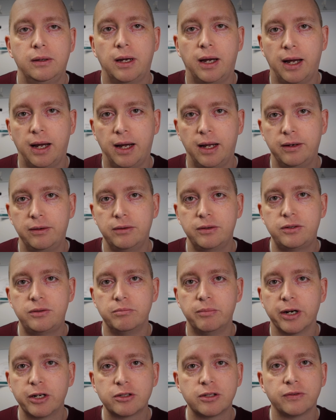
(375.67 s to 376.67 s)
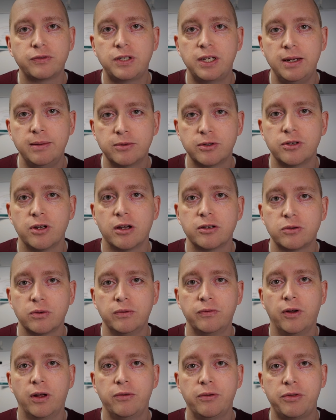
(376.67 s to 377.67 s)
Microsoft Teams is also
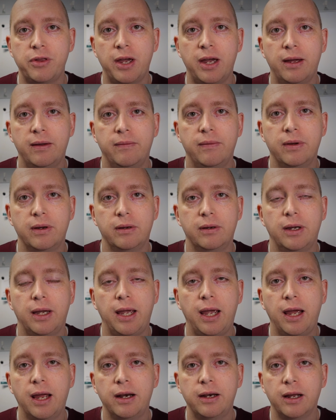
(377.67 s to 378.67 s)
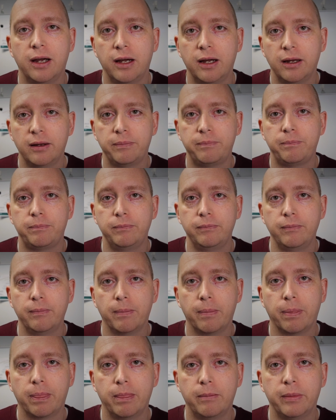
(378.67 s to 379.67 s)
involved with that, and
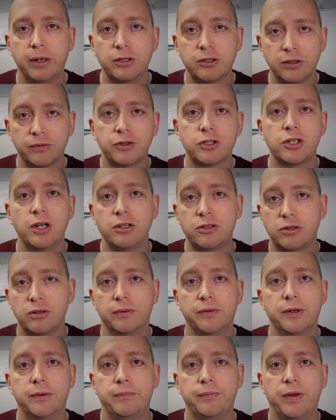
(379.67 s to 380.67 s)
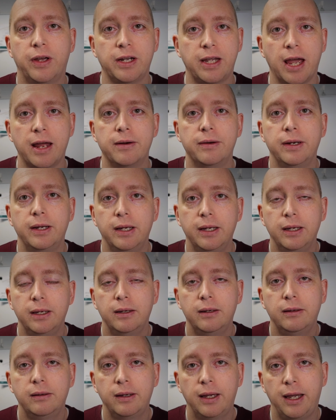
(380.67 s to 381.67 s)
Microsoft Exchange Server again.
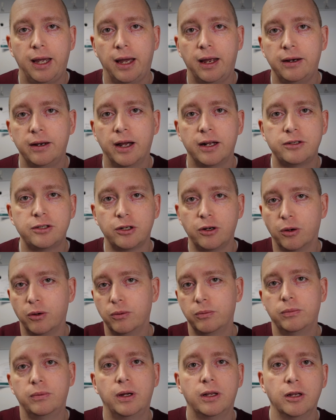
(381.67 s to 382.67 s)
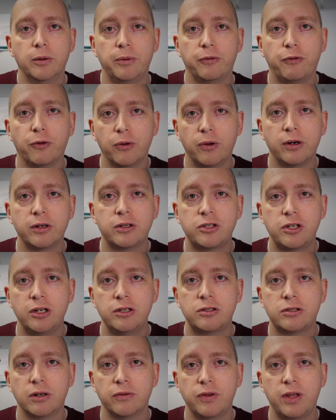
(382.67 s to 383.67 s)
And to go a little bit further on
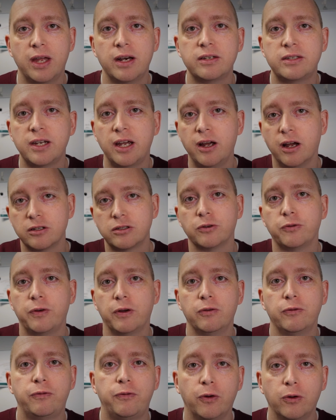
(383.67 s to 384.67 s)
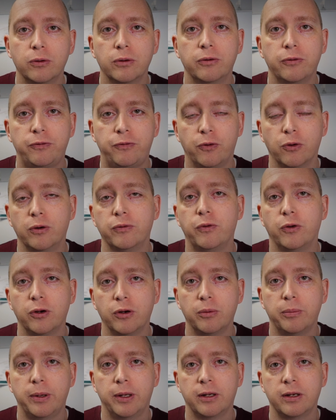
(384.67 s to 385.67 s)
Exchange Server, the NSA also found four
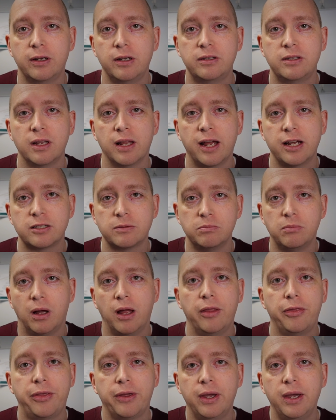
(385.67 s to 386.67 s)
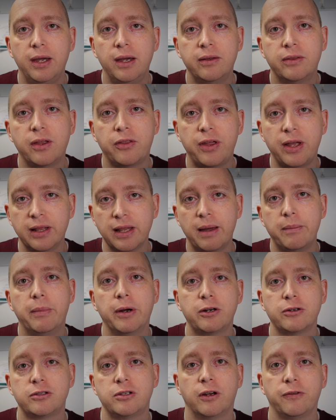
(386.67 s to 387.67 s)
vulnerabilities in the last month that they let
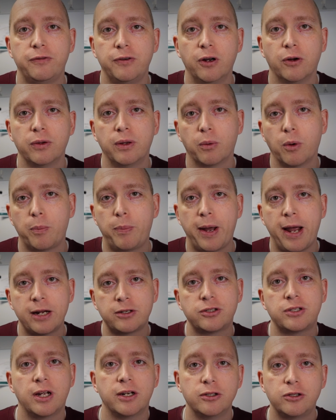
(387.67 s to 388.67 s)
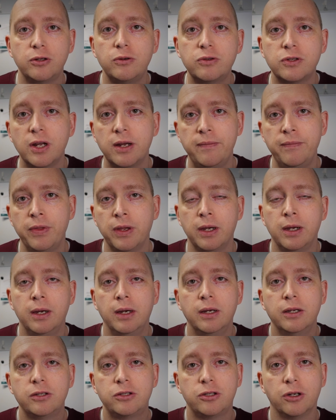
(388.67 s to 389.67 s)
Microsoft know that were patched on Tuesday.
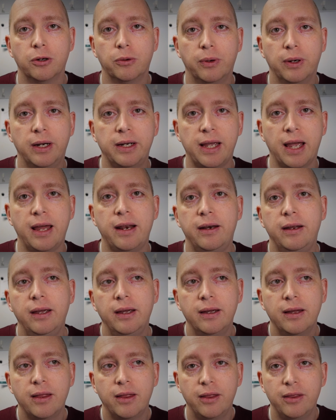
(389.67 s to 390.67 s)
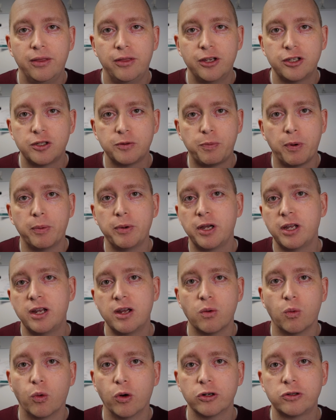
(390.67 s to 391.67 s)
So again, this is probably going
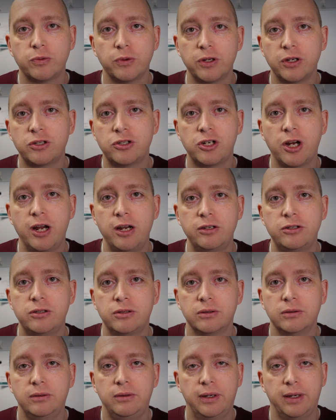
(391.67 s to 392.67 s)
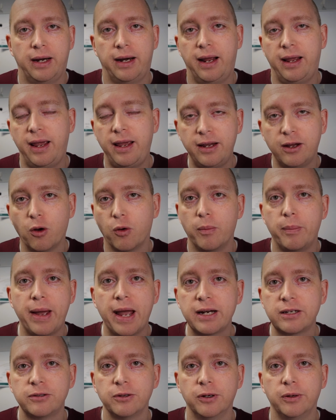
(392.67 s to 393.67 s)
to get worse with Exchange, and I hate going
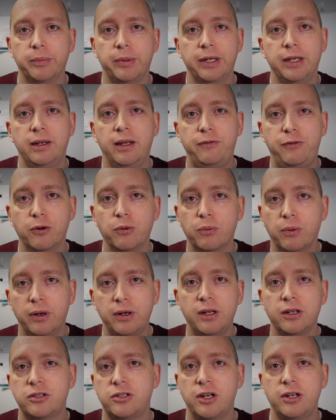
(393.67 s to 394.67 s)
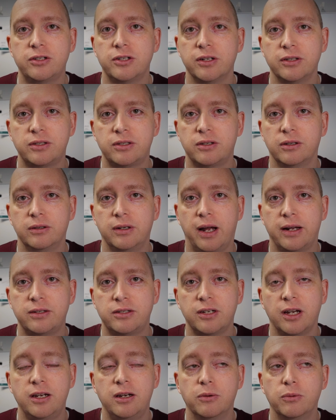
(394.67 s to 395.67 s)
back to it, but if you're running Exchange on
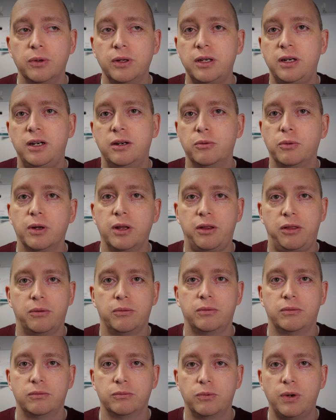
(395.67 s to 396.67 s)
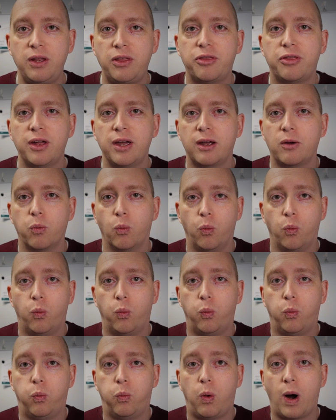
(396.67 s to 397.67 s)
site, you really need to really
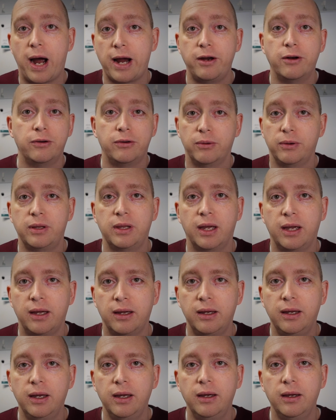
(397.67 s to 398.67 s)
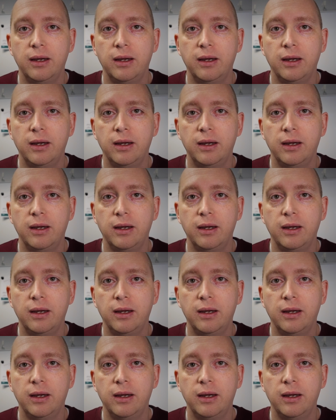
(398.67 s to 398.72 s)
rethink why you're doing that.